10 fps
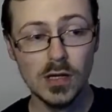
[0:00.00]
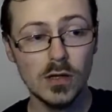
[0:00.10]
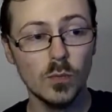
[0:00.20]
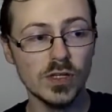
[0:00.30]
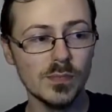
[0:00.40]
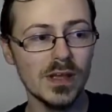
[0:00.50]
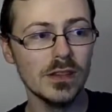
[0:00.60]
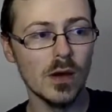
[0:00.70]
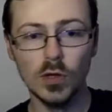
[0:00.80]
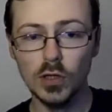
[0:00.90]
which means that
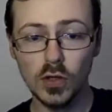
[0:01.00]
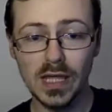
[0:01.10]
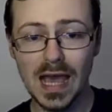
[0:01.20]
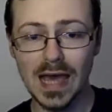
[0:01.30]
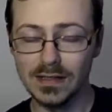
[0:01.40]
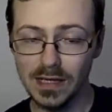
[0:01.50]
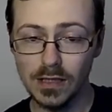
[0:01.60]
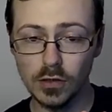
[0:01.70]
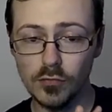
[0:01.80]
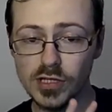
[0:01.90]
we're looking at his
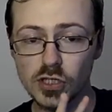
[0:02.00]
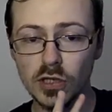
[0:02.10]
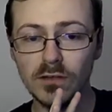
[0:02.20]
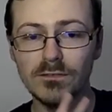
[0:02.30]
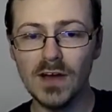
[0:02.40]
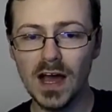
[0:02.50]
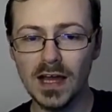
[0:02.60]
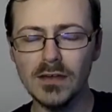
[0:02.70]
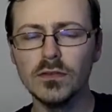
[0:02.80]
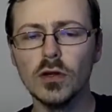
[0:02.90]
original
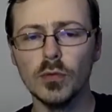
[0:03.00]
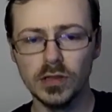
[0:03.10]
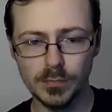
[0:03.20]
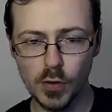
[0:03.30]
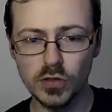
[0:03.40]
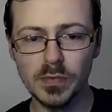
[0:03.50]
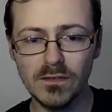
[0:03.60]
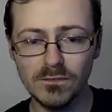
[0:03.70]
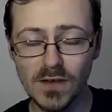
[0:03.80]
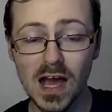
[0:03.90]
5, so it was supposed to be a
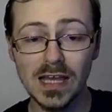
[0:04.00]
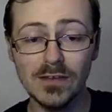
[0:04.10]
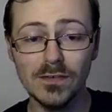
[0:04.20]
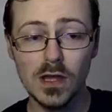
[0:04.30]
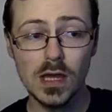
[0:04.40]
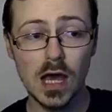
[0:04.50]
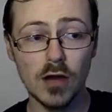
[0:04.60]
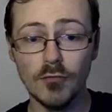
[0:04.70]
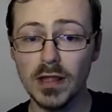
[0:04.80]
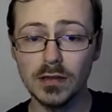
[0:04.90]
5
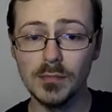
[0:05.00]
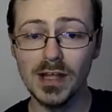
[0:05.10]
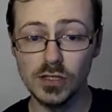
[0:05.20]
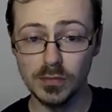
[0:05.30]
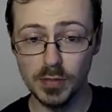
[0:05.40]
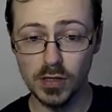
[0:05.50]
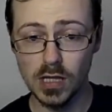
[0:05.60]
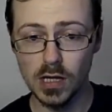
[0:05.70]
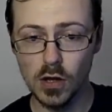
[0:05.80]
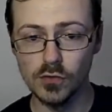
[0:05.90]
wrestling matches per year
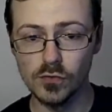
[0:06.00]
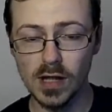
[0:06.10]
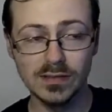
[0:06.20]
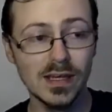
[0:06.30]
contract.